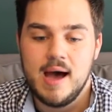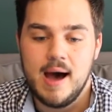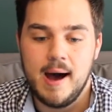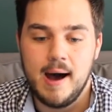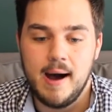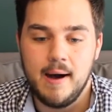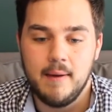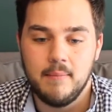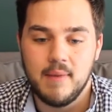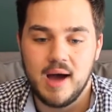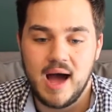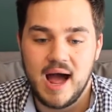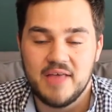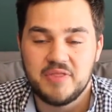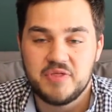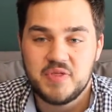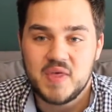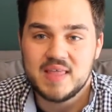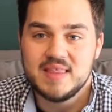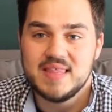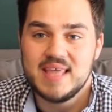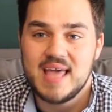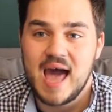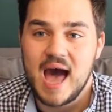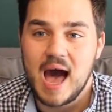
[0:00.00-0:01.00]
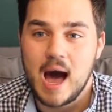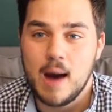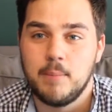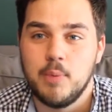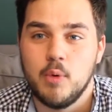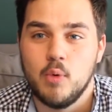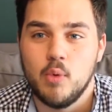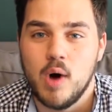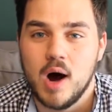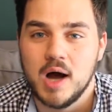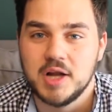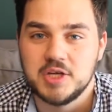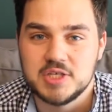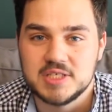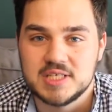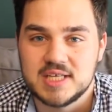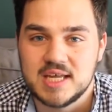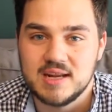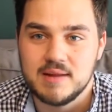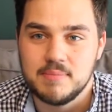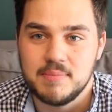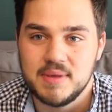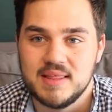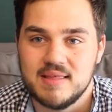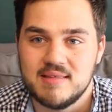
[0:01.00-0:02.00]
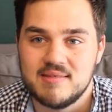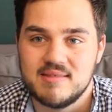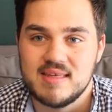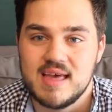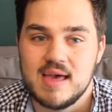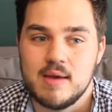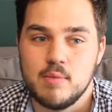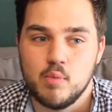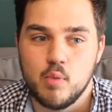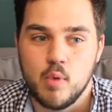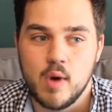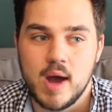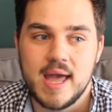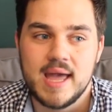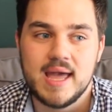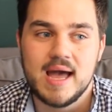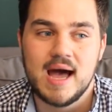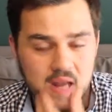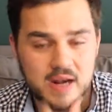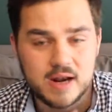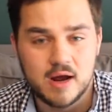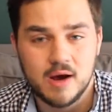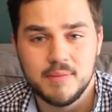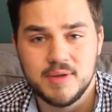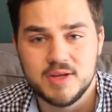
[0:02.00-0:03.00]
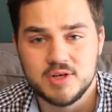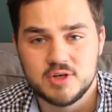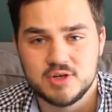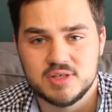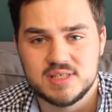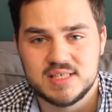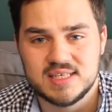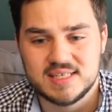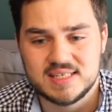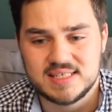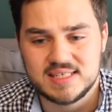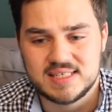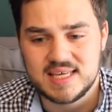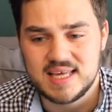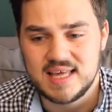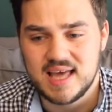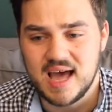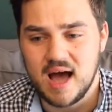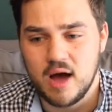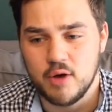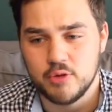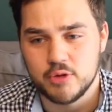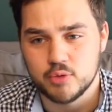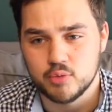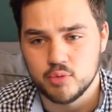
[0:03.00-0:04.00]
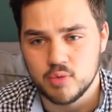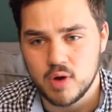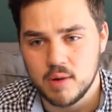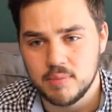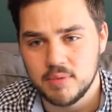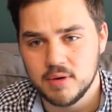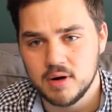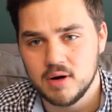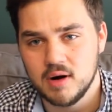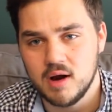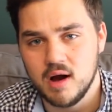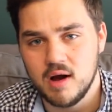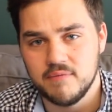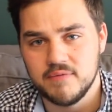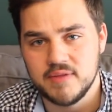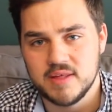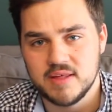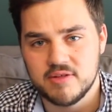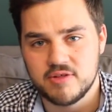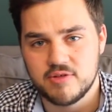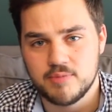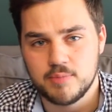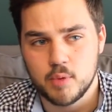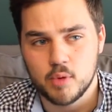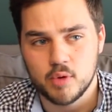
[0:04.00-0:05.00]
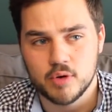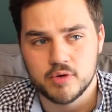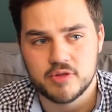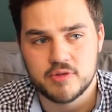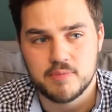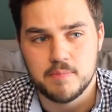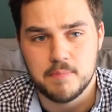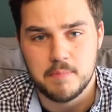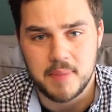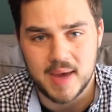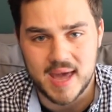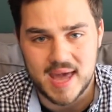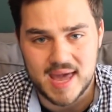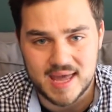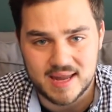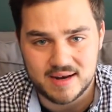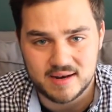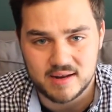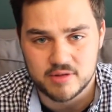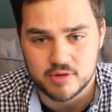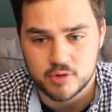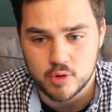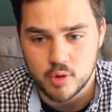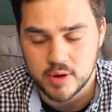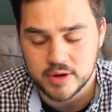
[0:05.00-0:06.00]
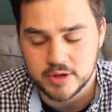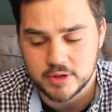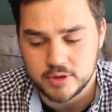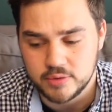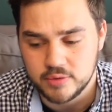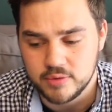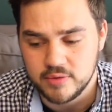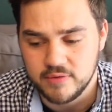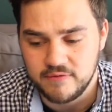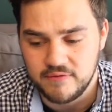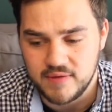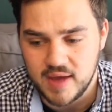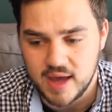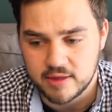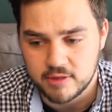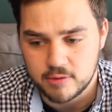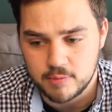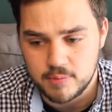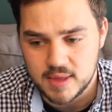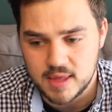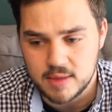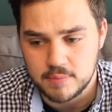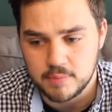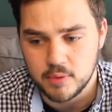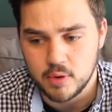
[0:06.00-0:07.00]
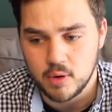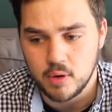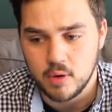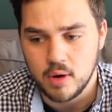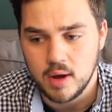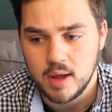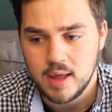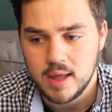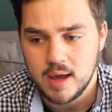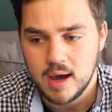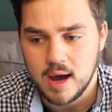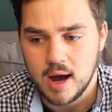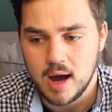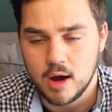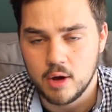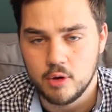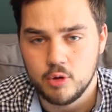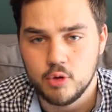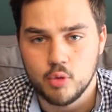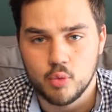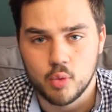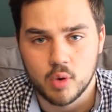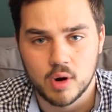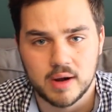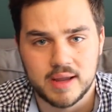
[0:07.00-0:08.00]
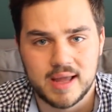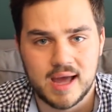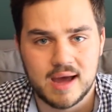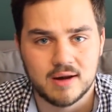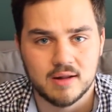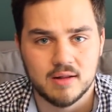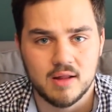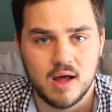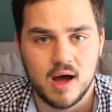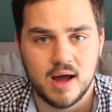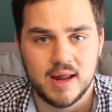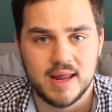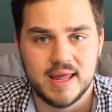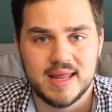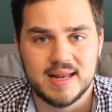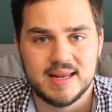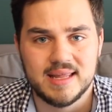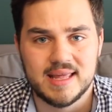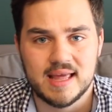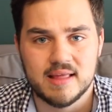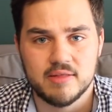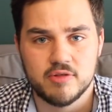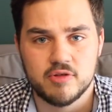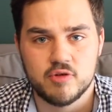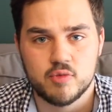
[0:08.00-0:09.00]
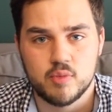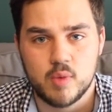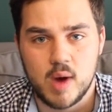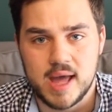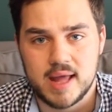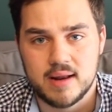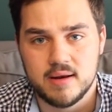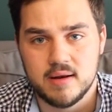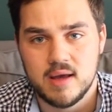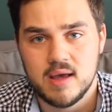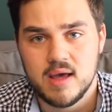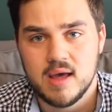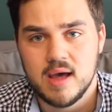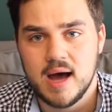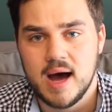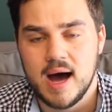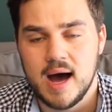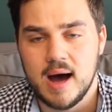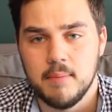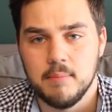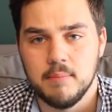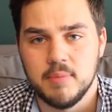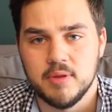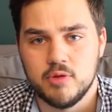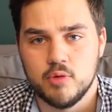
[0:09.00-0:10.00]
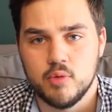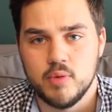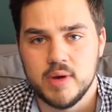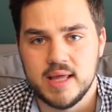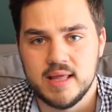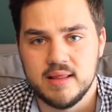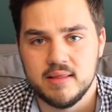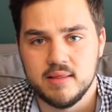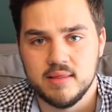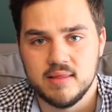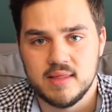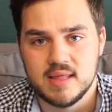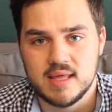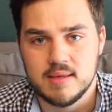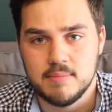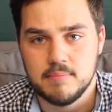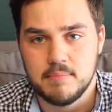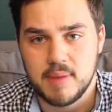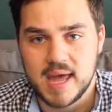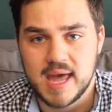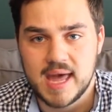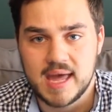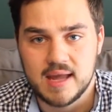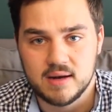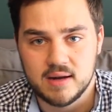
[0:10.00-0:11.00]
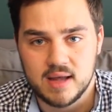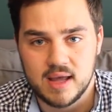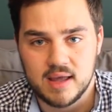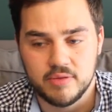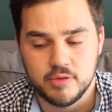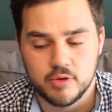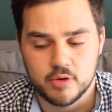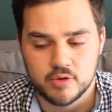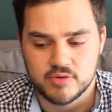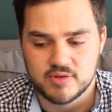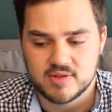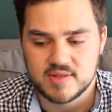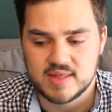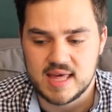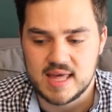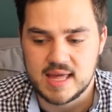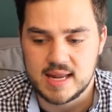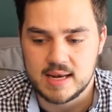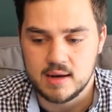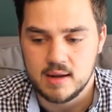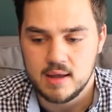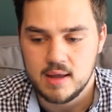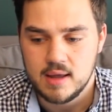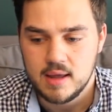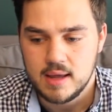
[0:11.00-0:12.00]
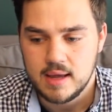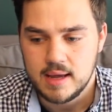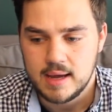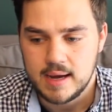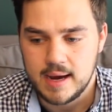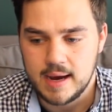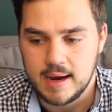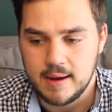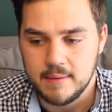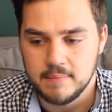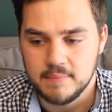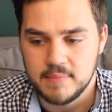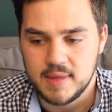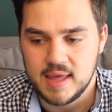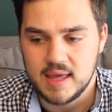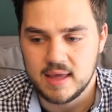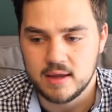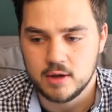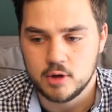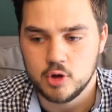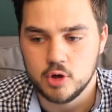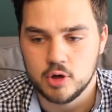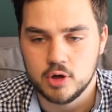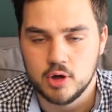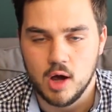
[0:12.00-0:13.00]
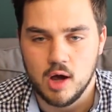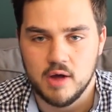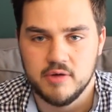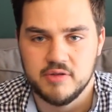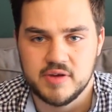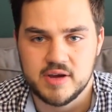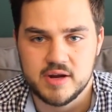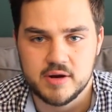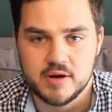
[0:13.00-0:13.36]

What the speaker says: I think the Apple Watch is going to be the same way. Now I'm interested to see how the rubber of the sports band is going to affect people who work out a lot and get sweat between the band and their skin. It could cause